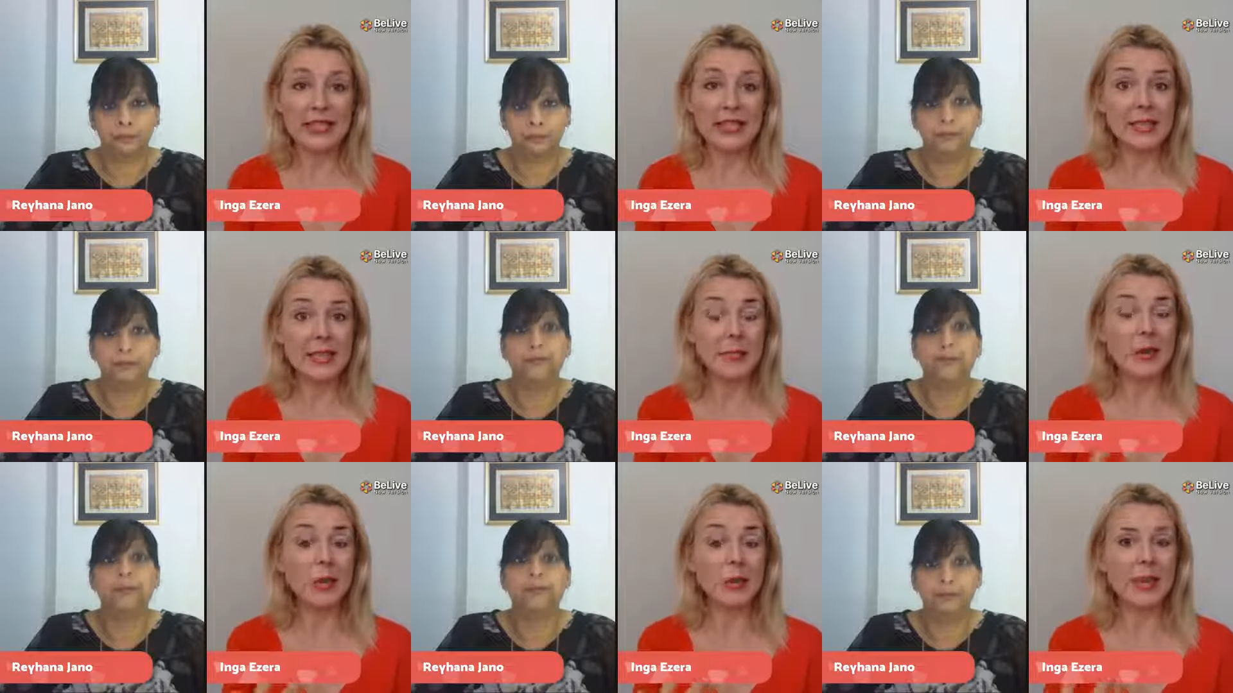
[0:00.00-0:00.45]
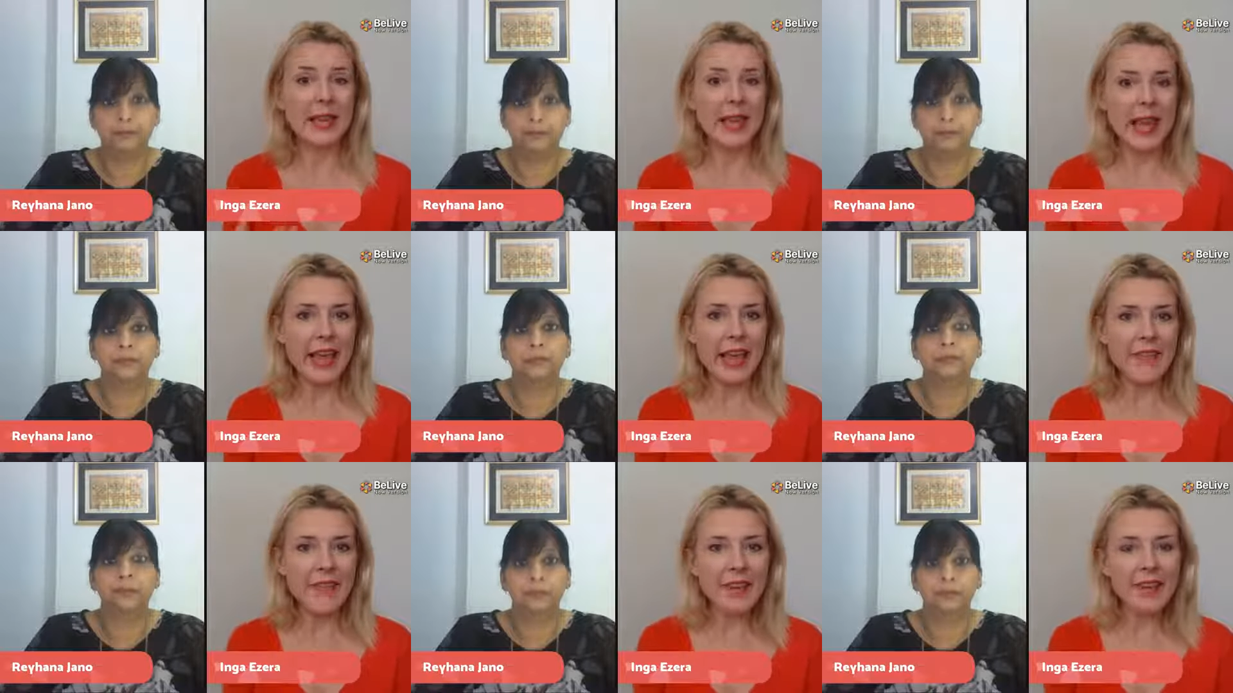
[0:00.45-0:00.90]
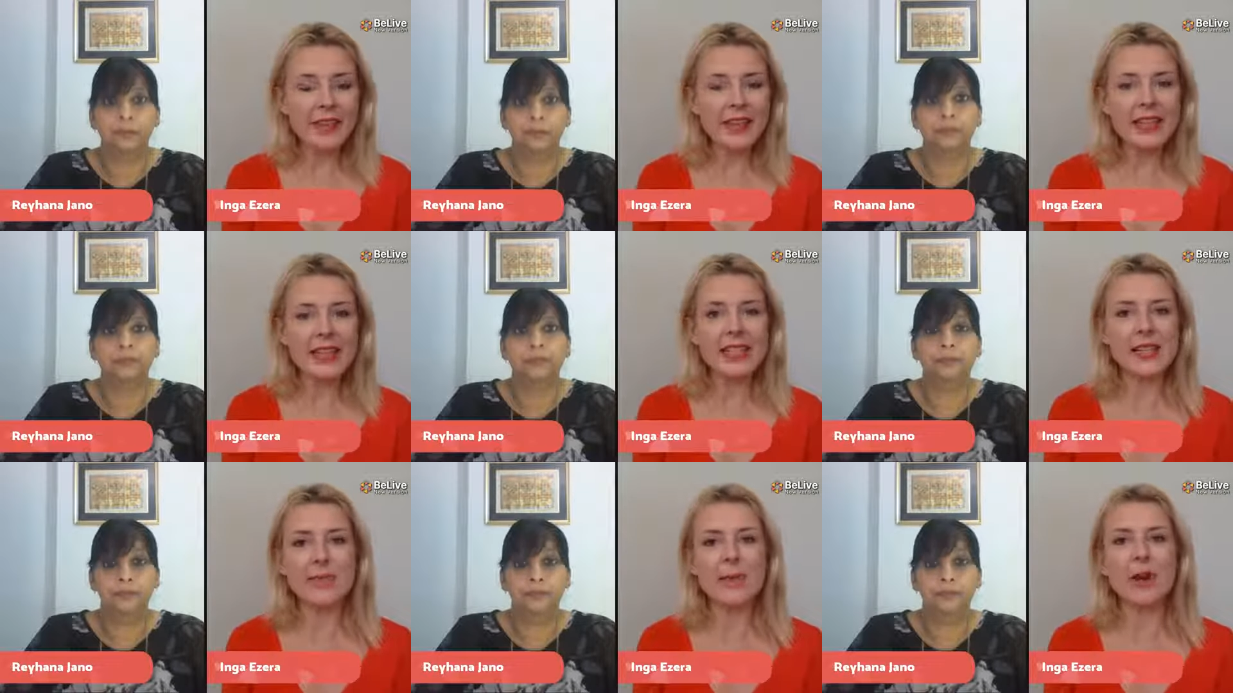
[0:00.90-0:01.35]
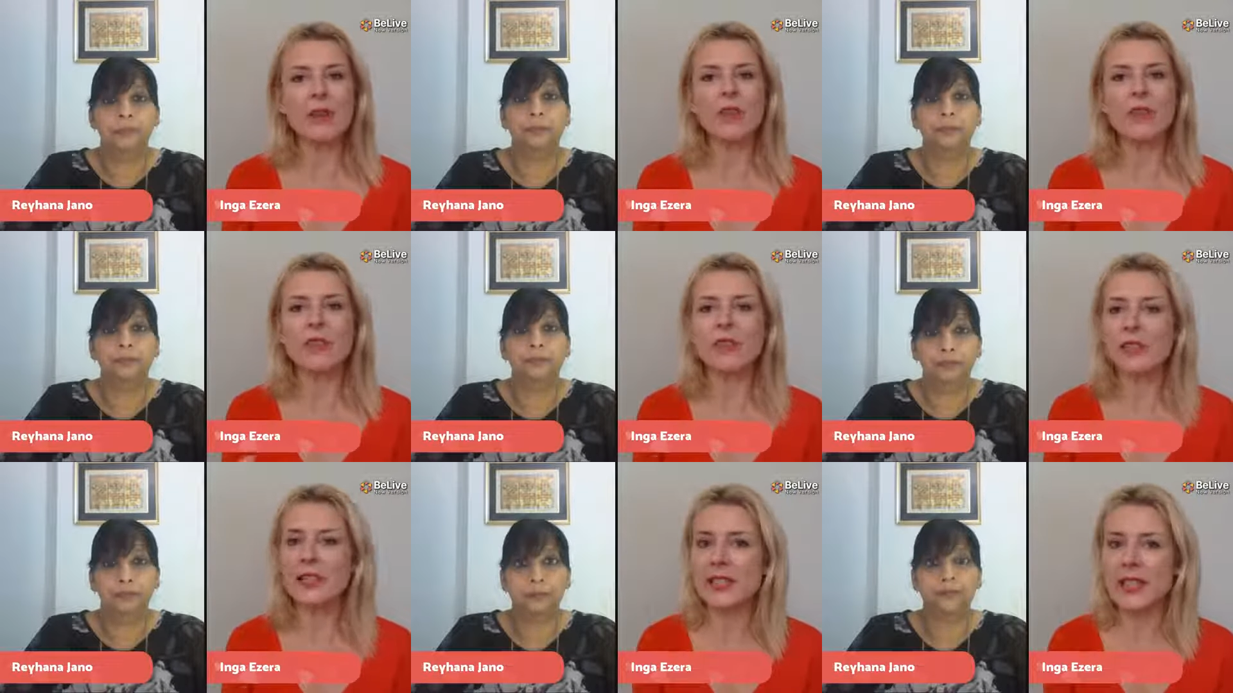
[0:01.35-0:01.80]
Speaker 1: It's about behavior. It's
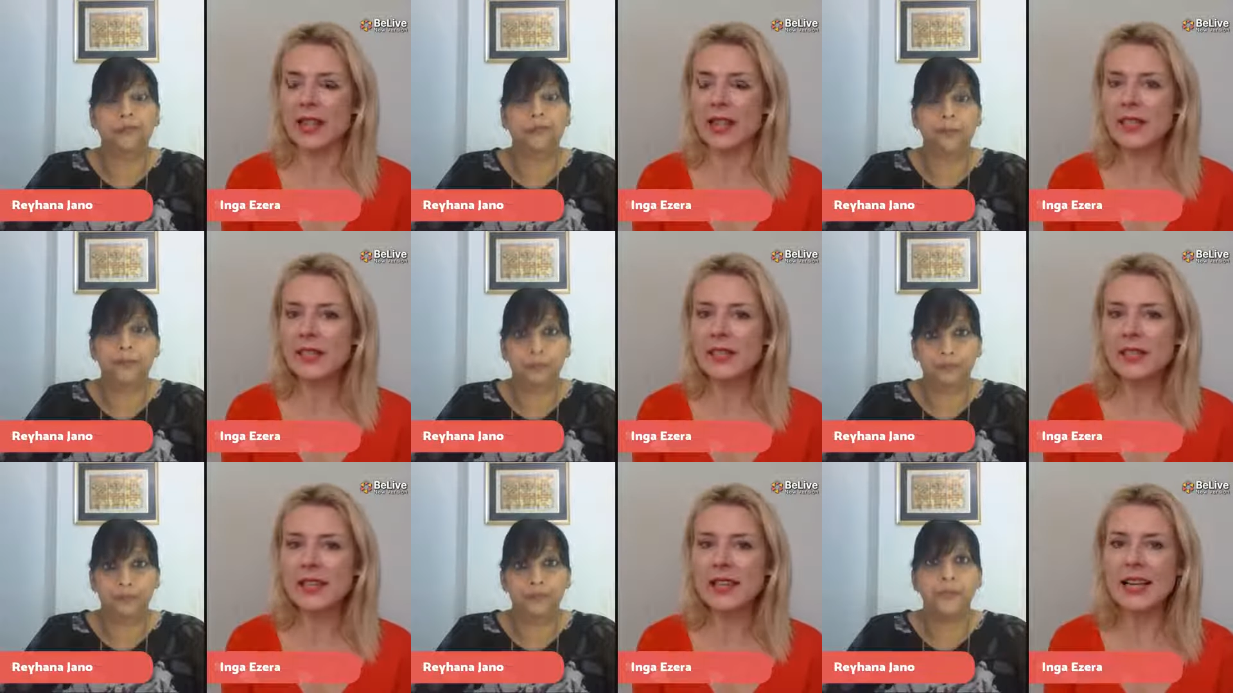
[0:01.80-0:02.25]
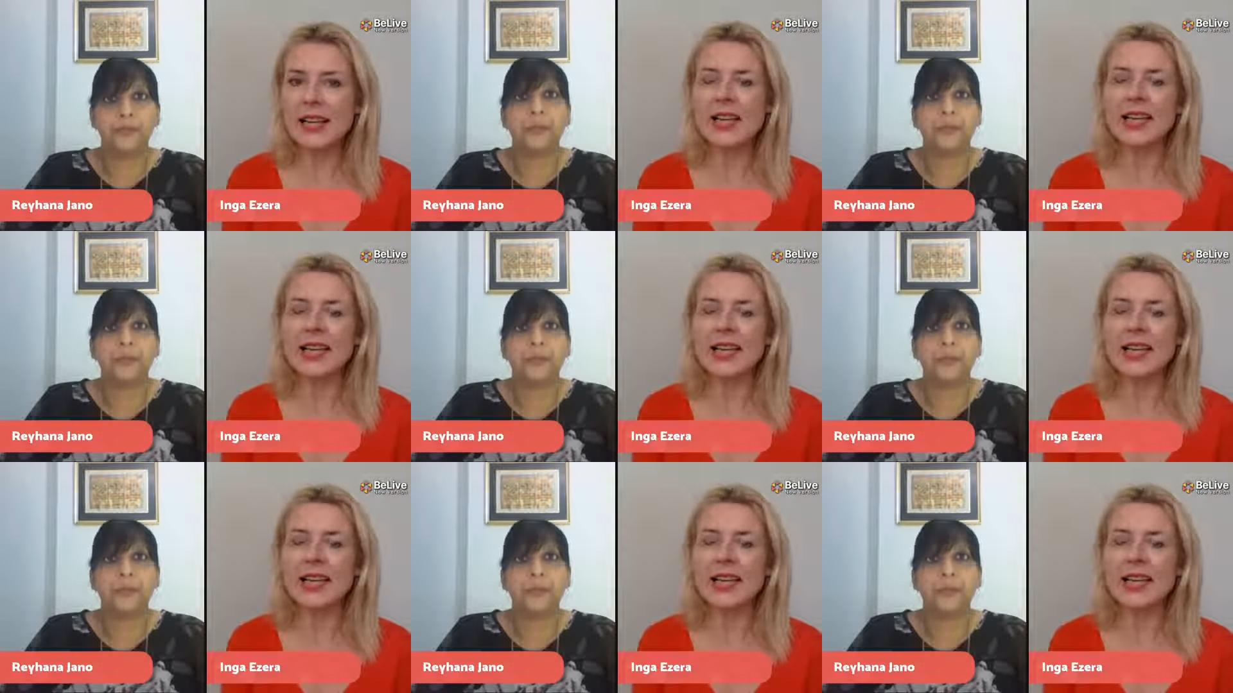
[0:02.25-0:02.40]
about the results.